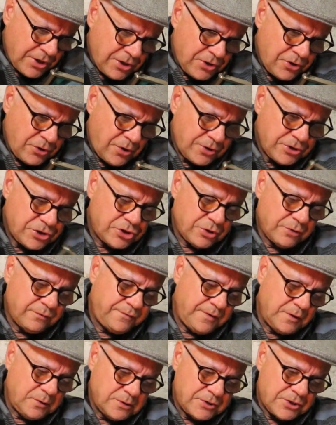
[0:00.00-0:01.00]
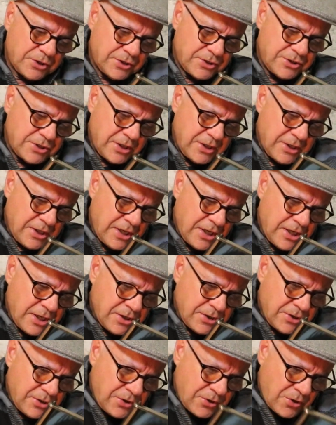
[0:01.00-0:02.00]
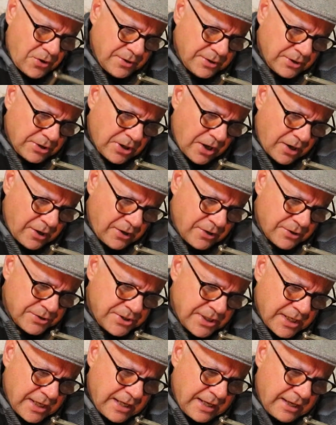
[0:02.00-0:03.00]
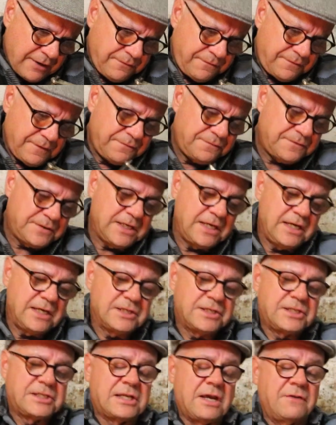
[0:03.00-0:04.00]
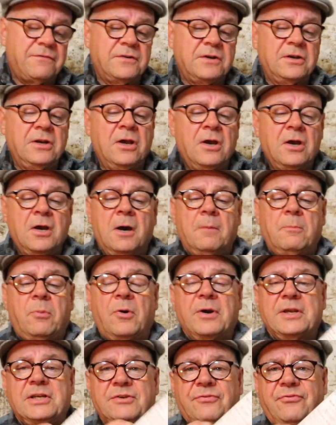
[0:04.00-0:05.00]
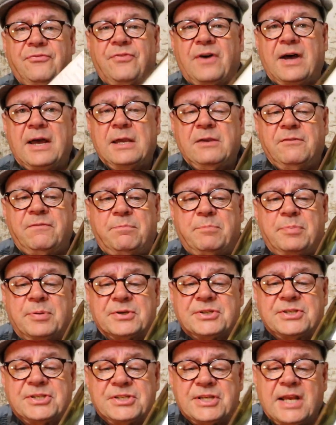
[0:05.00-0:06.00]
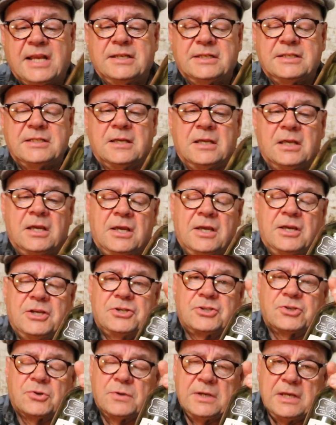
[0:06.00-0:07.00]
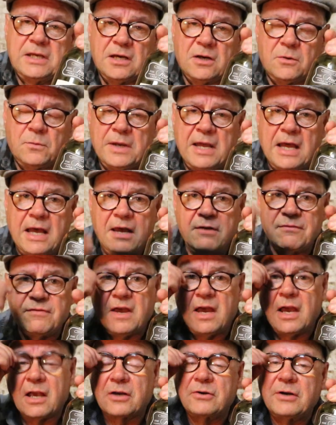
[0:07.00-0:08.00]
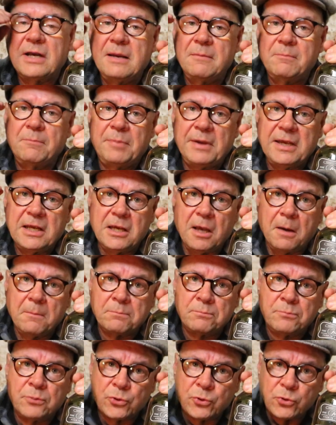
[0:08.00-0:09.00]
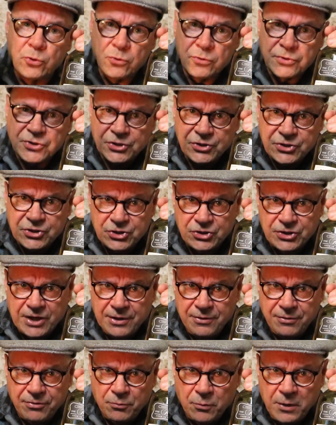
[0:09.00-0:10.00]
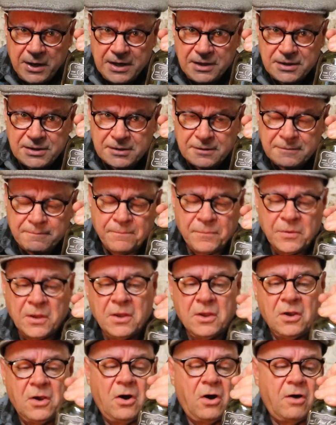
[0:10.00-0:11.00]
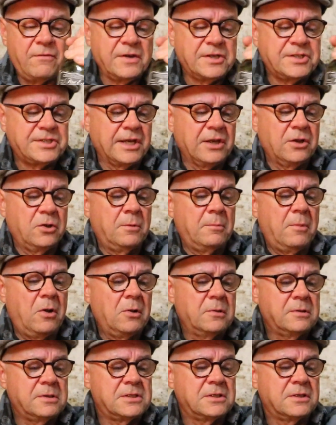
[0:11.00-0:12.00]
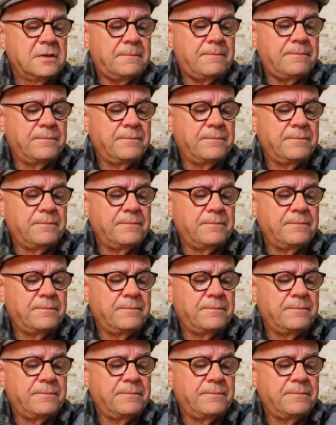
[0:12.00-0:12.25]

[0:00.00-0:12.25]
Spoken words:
non-chill filtered, non-coloured at 57.5%. So here we have a great big bruiser strength weight of a single malt,